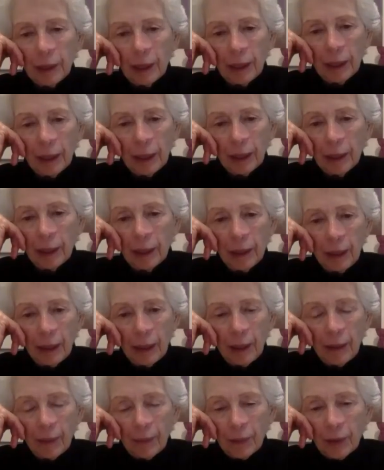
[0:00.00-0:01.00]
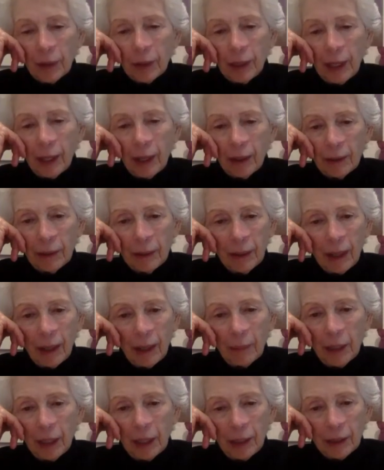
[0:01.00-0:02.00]
uh, yeah, I
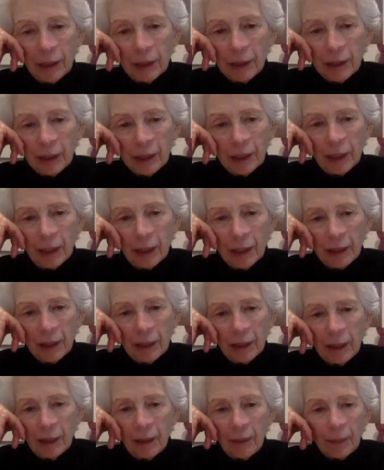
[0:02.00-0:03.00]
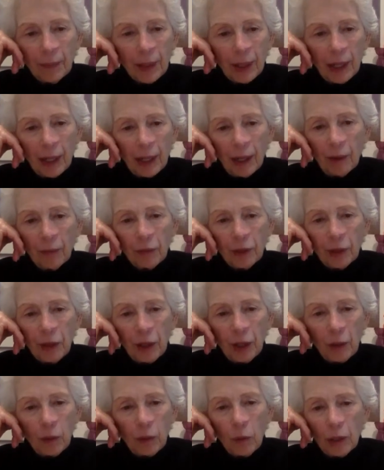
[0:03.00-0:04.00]
mean, it's uh,
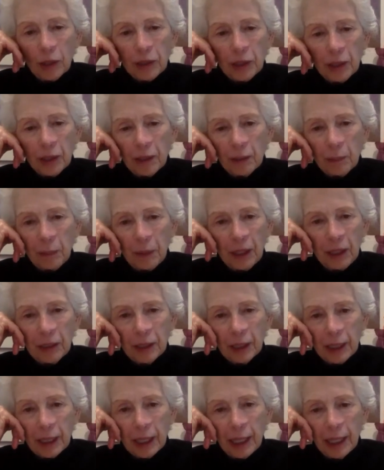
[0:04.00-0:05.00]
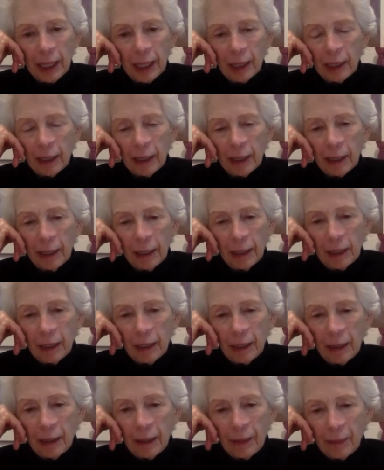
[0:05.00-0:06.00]
everything wasn't a piece of cake,
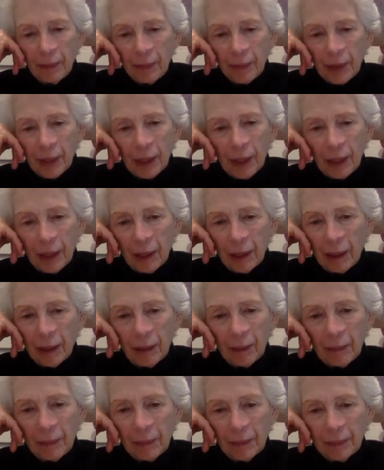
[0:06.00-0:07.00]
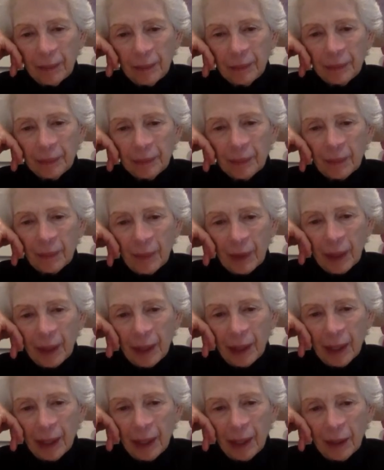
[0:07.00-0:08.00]
mm. uh,
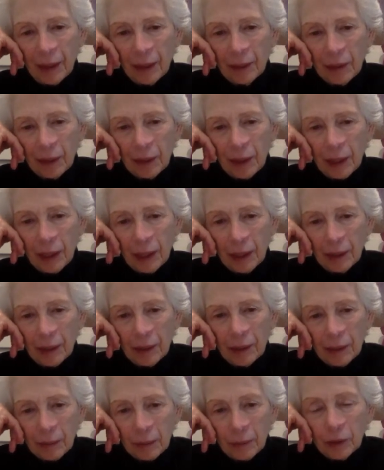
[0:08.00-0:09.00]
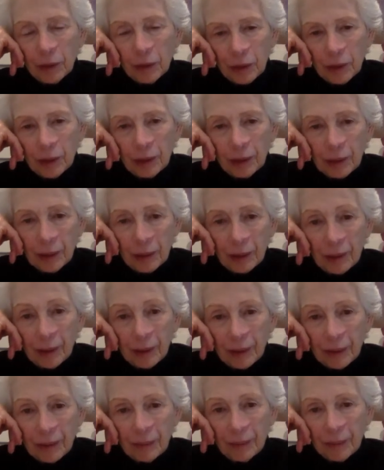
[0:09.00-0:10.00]
and and it was,
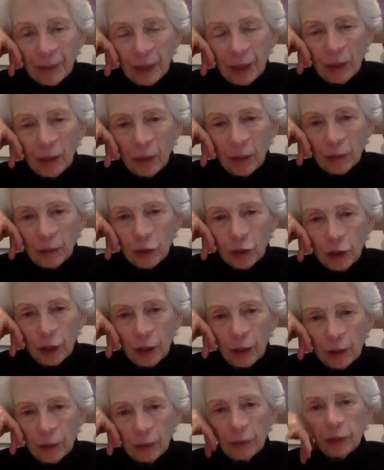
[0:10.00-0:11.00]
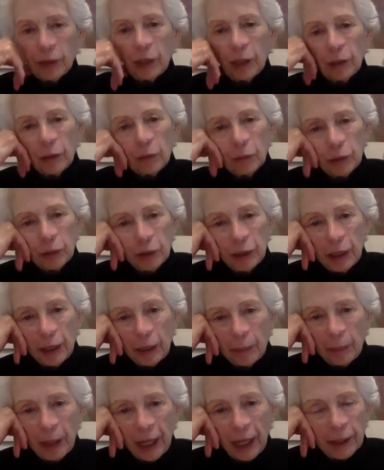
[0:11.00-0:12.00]
you know, Charlotte was interesting
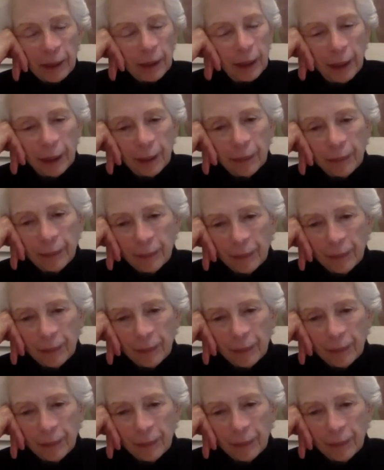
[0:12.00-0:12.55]
back then.